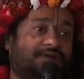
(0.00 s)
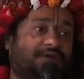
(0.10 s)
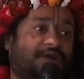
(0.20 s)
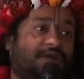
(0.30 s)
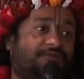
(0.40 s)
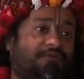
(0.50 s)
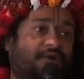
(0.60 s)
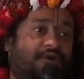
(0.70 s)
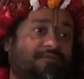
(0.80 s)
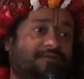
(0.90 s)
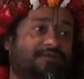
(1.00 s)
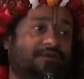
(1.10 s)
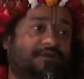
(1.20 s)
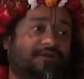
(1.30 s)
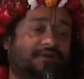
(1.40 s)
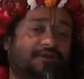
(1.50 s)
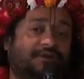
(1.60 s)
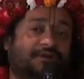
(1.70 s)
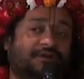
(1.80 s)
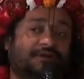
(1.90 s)
eternal forms,
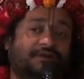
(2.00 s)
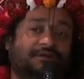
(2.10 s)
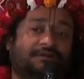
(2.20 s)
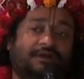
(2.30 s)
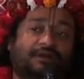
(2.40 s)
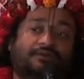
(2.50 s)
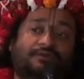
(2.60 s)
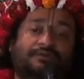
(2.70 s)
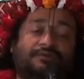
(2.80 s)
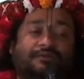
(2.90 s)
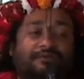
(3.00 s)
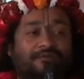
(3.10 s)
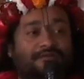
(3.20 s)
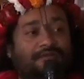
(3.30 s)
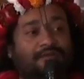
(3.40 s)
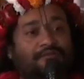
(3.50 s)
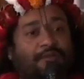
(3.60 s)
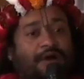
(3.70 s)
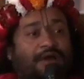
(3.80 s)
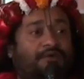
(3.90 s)
then
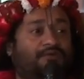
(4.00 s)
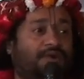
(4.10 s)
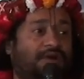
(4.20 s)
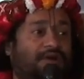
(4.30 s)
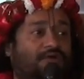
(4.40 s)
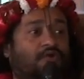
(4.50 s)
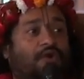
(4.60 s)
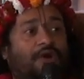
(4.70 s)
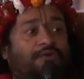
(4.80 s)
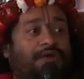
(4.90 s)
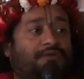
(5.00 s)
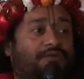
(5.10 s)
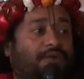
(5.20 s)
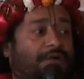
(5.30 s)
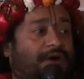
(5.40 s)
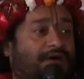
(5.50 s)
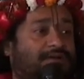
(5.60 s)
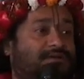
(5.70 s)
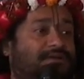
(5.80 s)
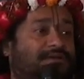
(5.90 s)
Maya will go away from
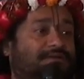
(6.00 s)
us.